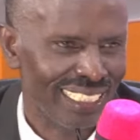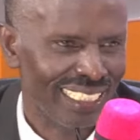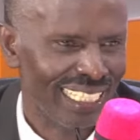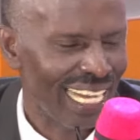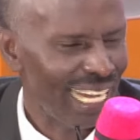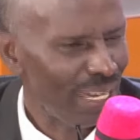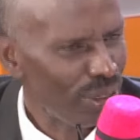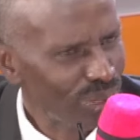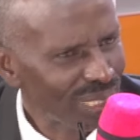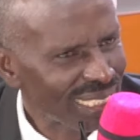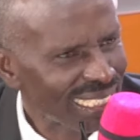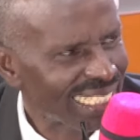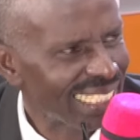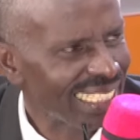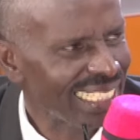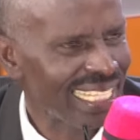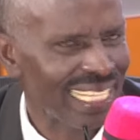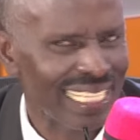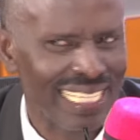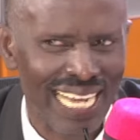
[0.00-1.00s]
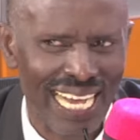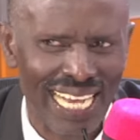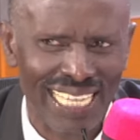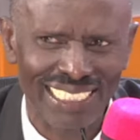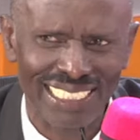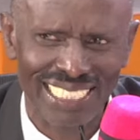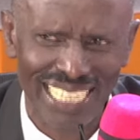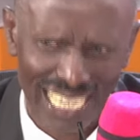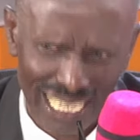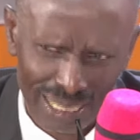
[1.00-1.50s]
I was keen and I
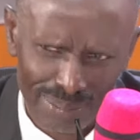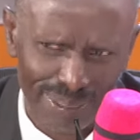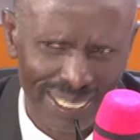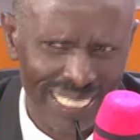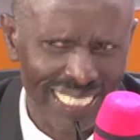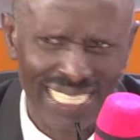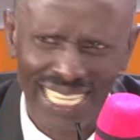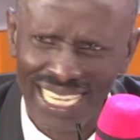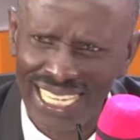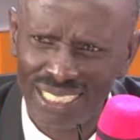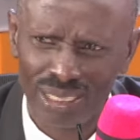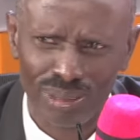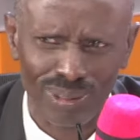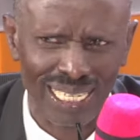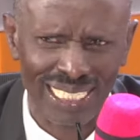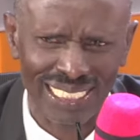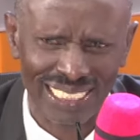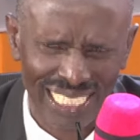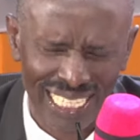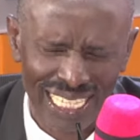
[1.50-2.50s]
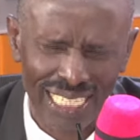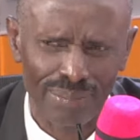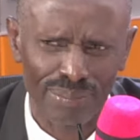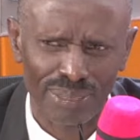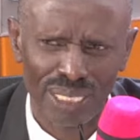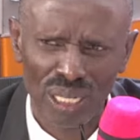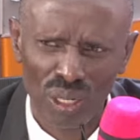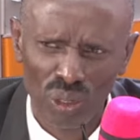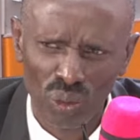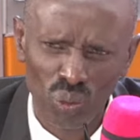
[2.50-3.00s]
asked help, and I had to ask help.
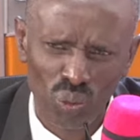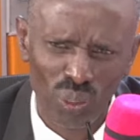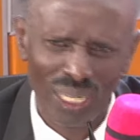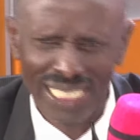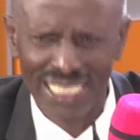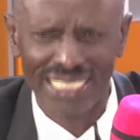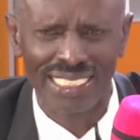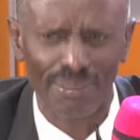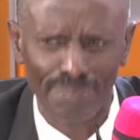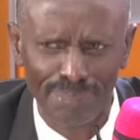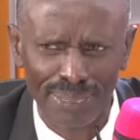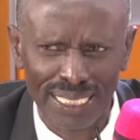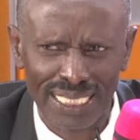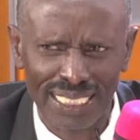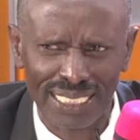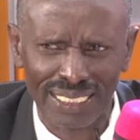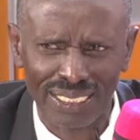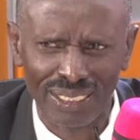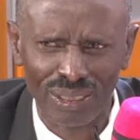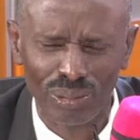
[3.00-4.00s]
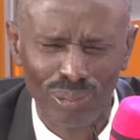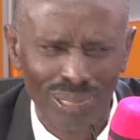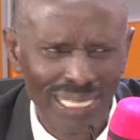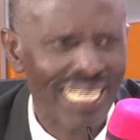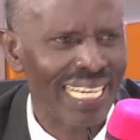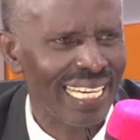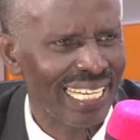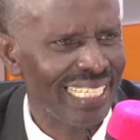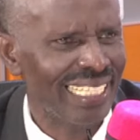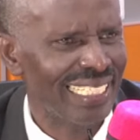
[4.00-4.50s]
What is happening? Mm-hmm. What the
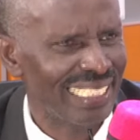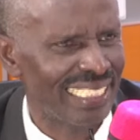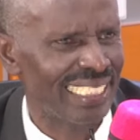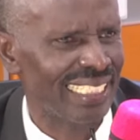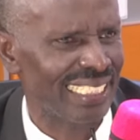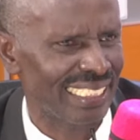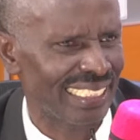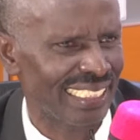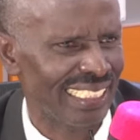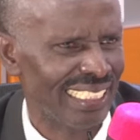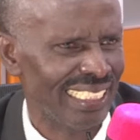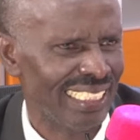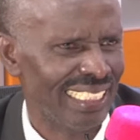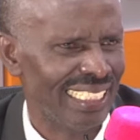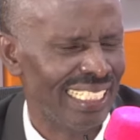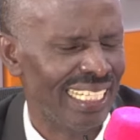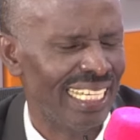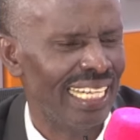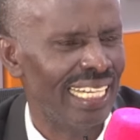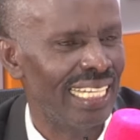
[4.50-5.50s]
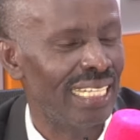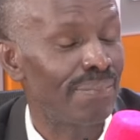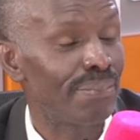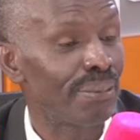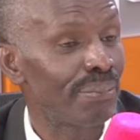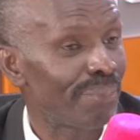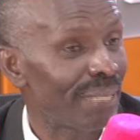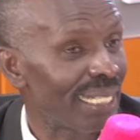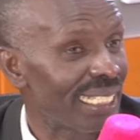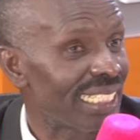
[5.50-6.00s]
hell is this? Mm. And
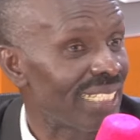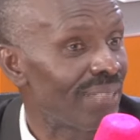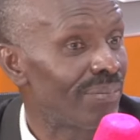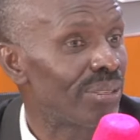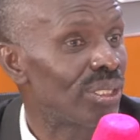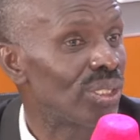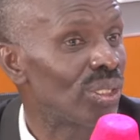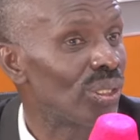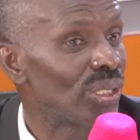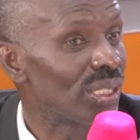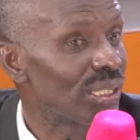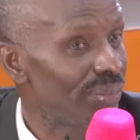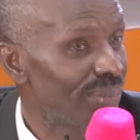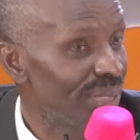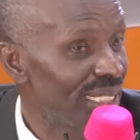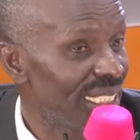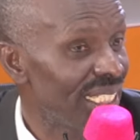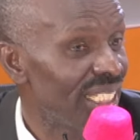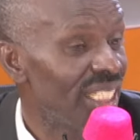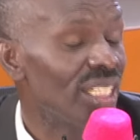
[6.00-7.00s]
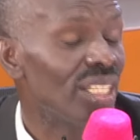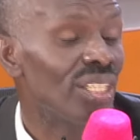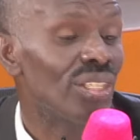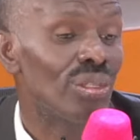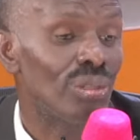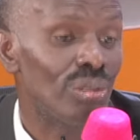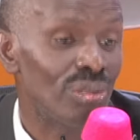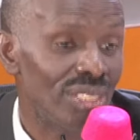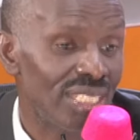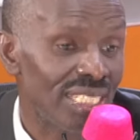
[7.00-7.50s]
people at home told me,
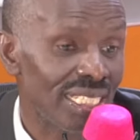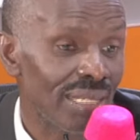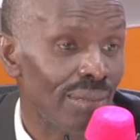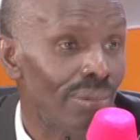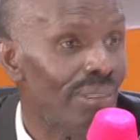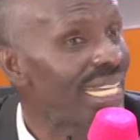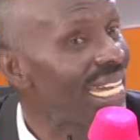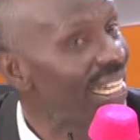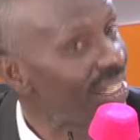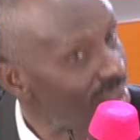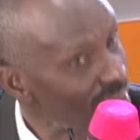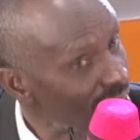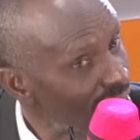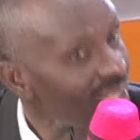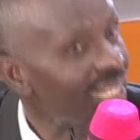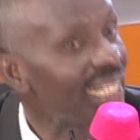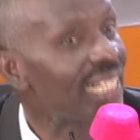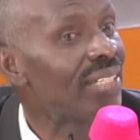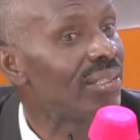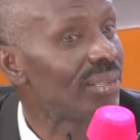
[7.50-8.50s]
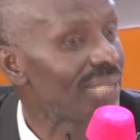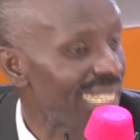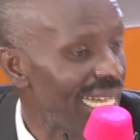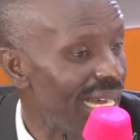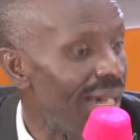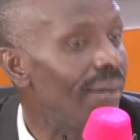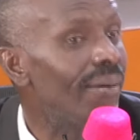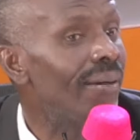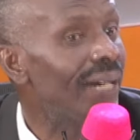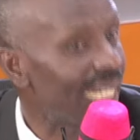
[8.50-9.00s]
you see, we are no longer doing
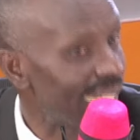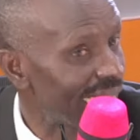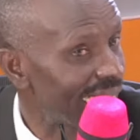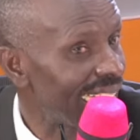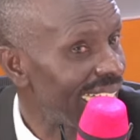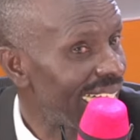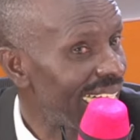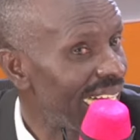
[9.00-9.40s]
our work.